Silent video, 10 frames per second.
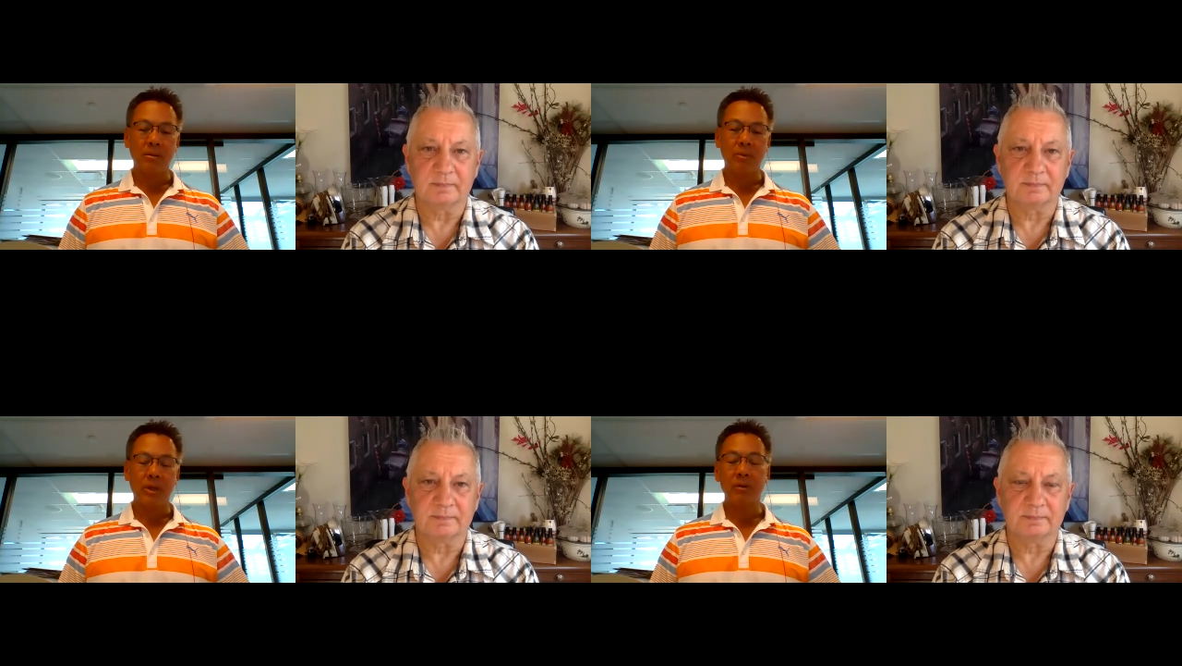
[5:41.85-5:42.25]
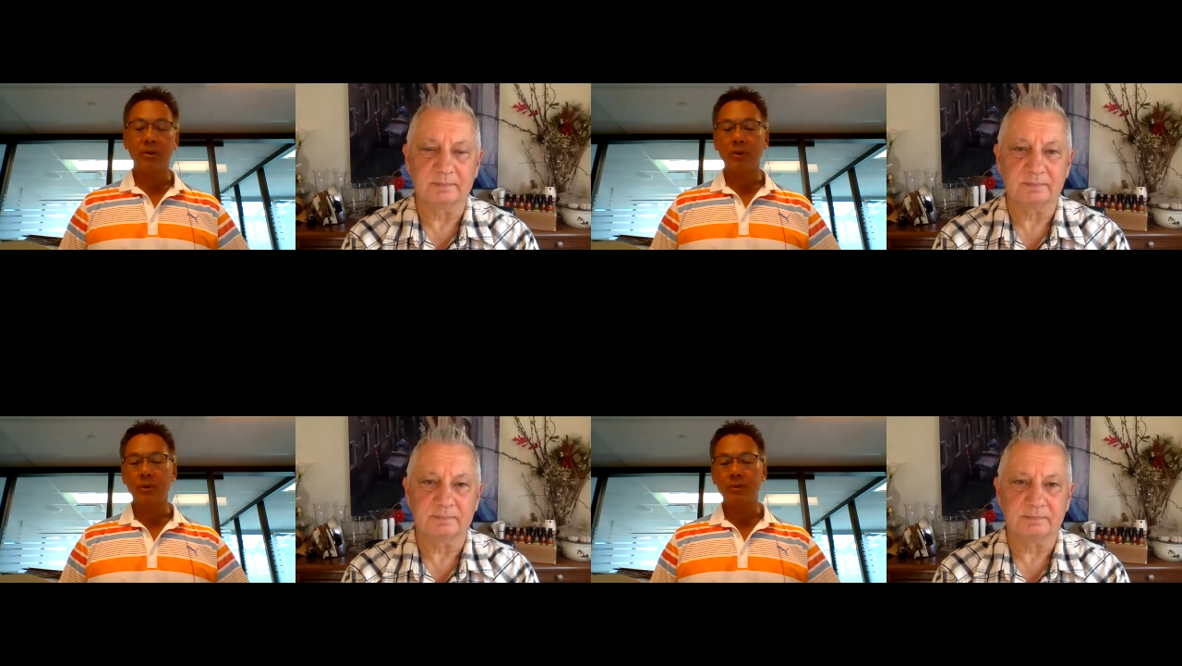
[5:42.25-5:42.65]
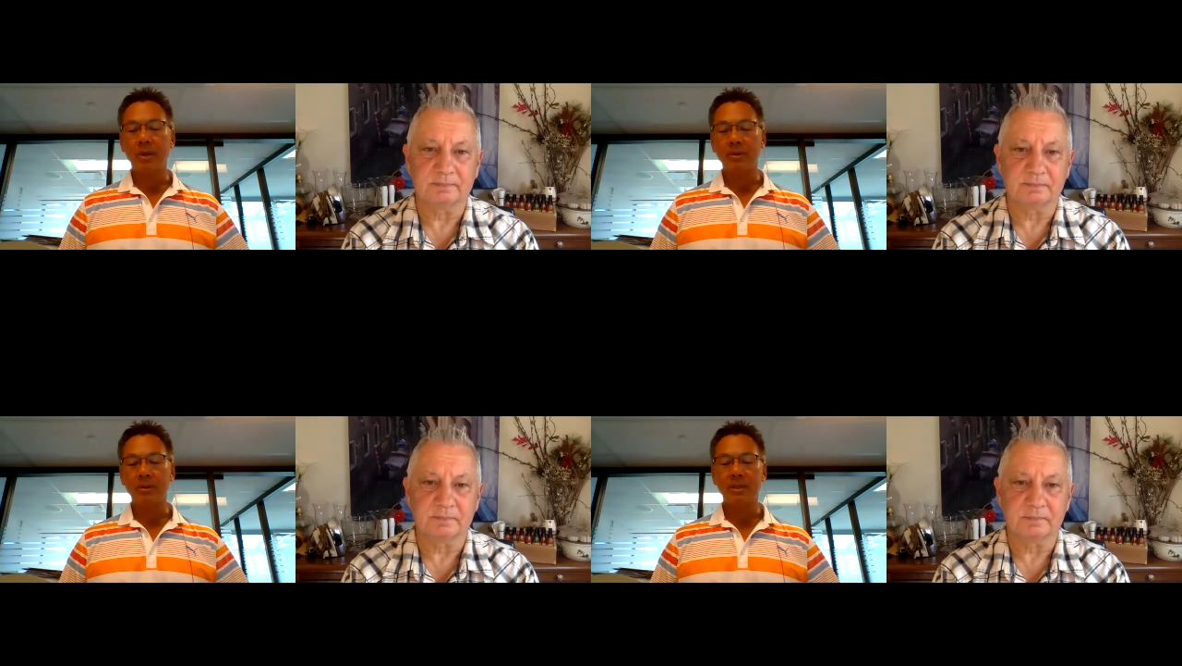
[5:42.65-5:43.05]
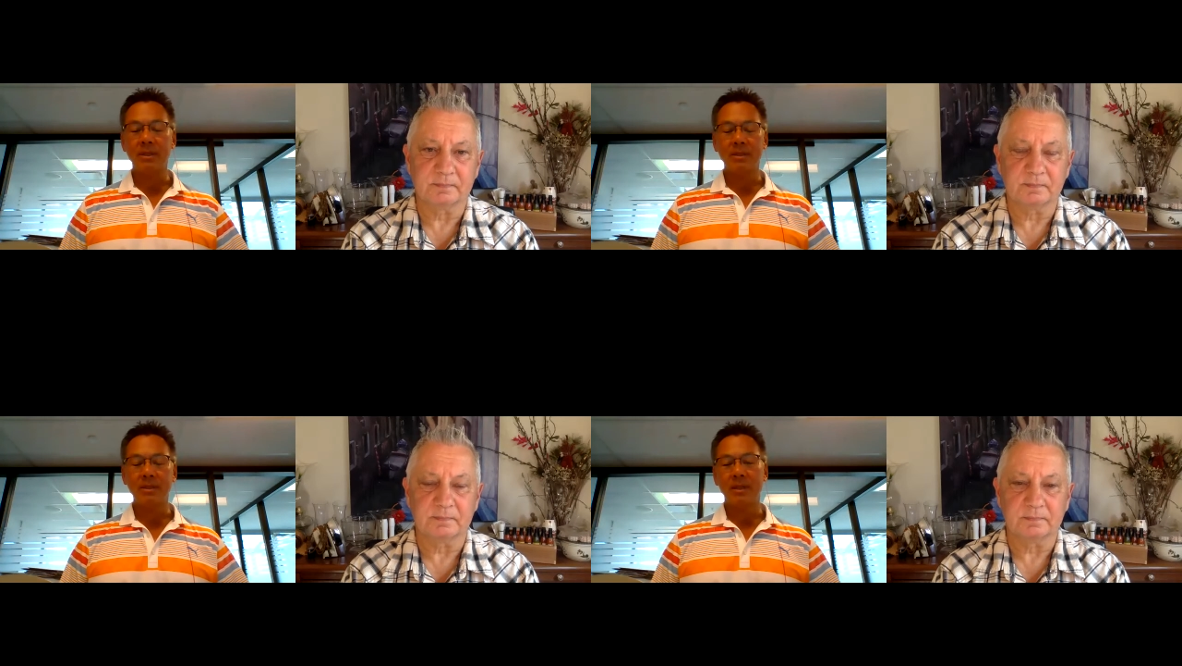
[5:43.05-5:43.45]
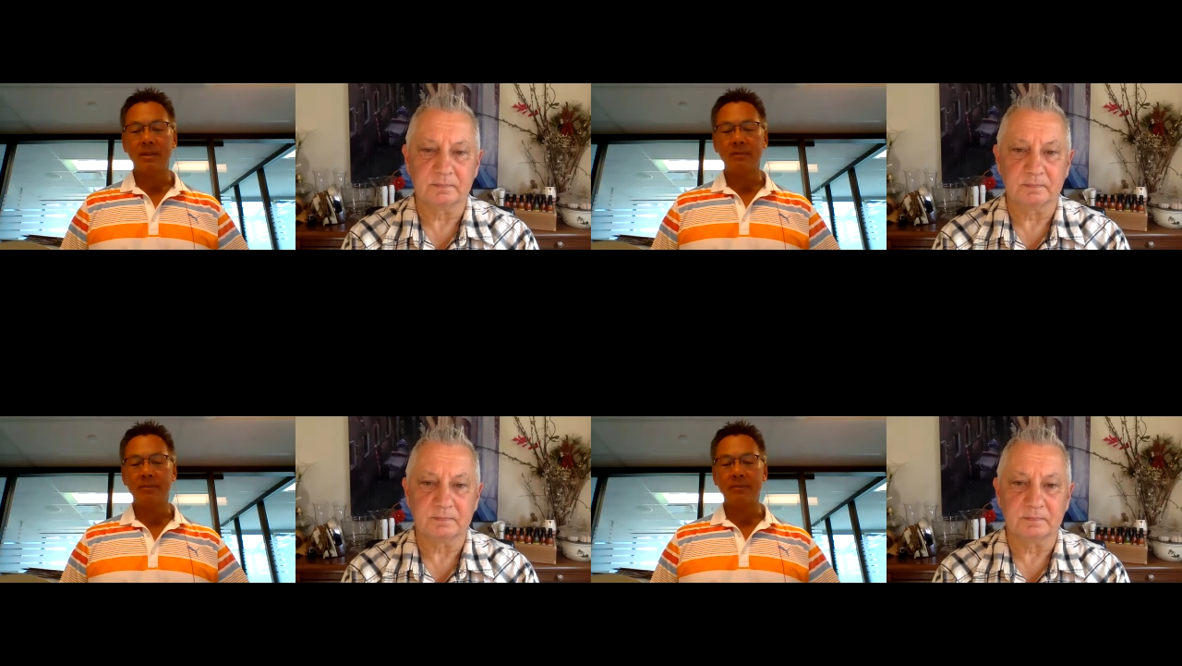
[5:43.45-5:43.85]
Speaker 1: we hear in the news about this is
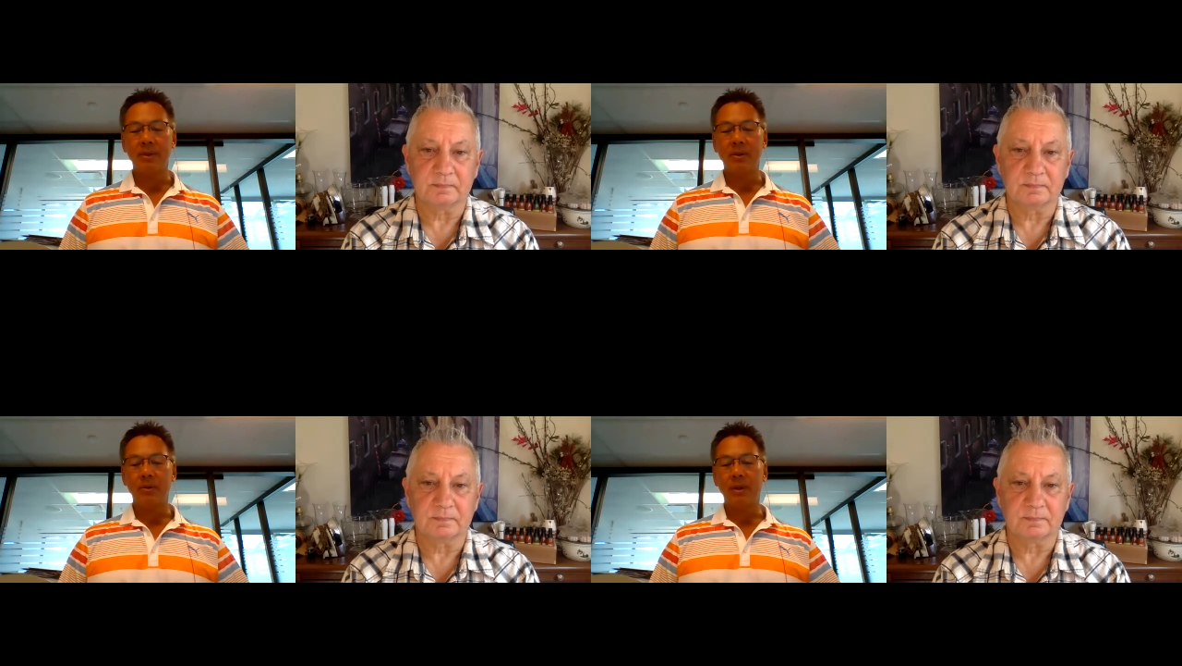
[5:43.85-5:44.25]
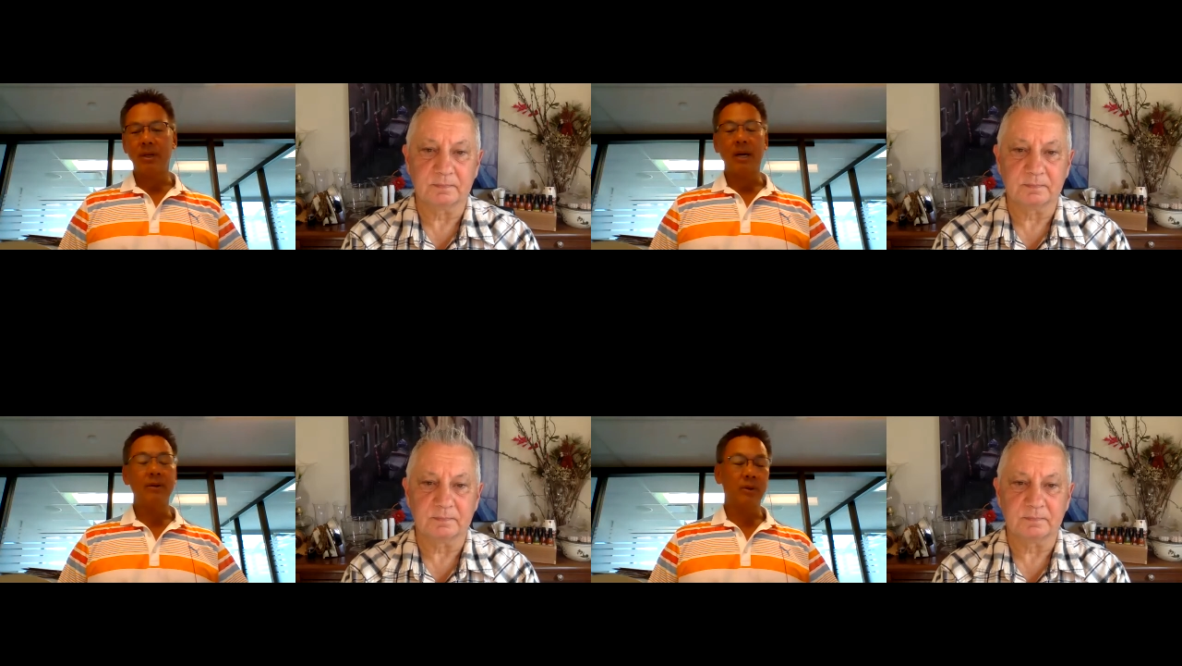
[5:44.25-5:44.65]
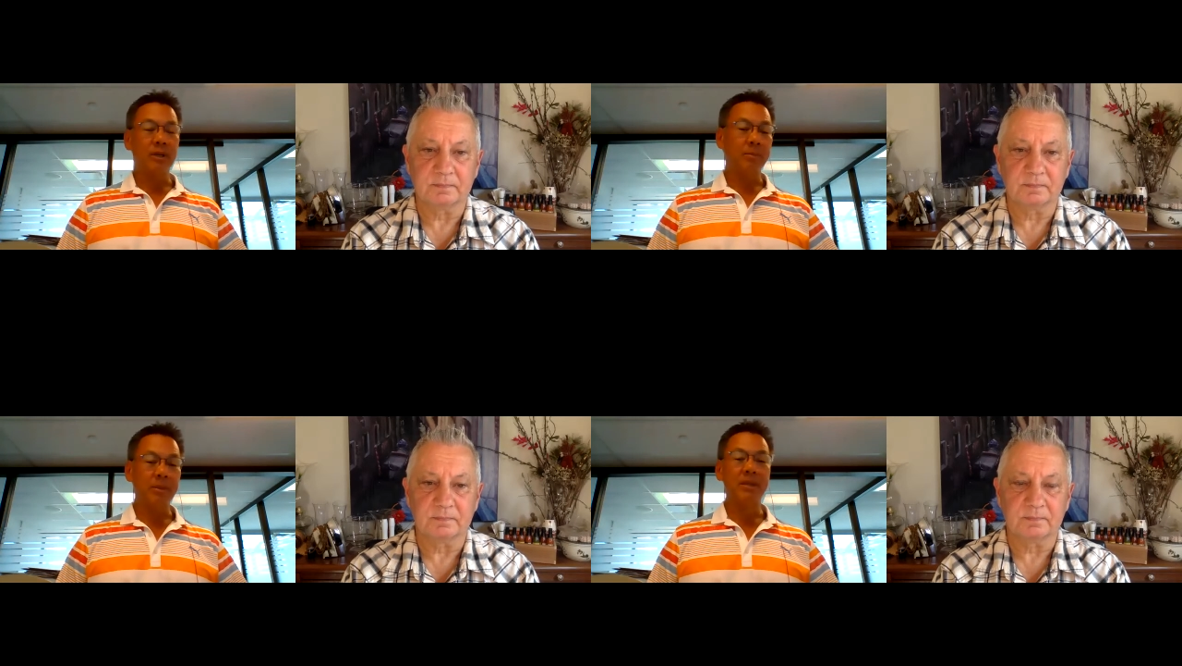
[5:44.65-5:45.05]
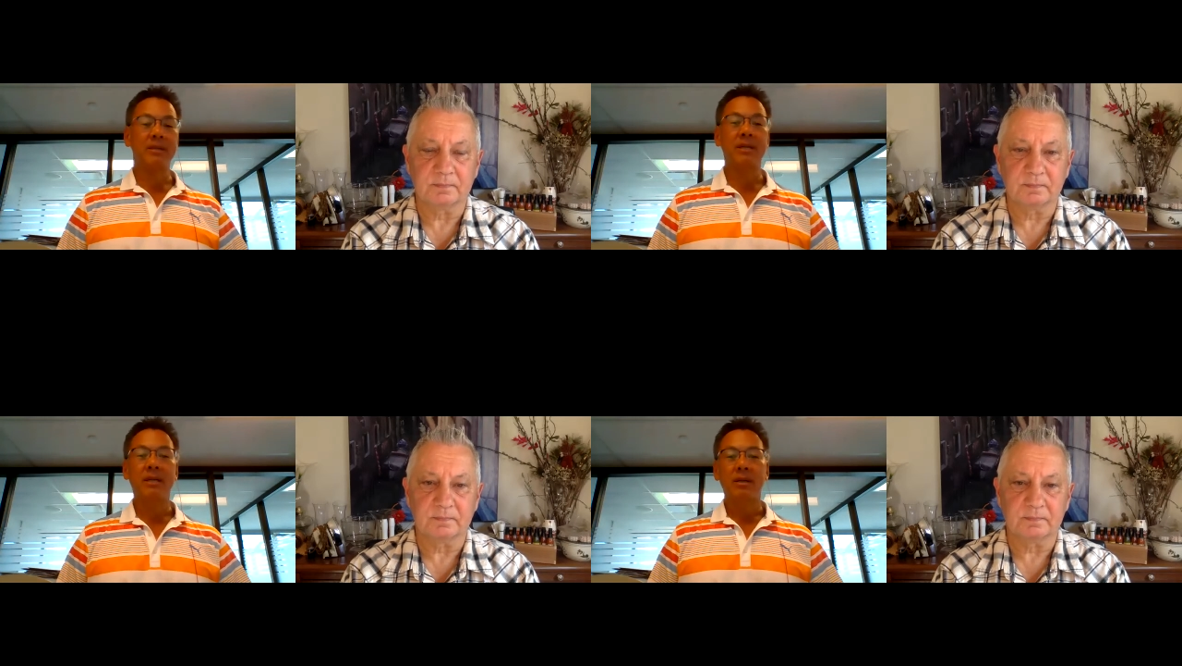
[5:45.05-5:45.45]
uh, you know other companies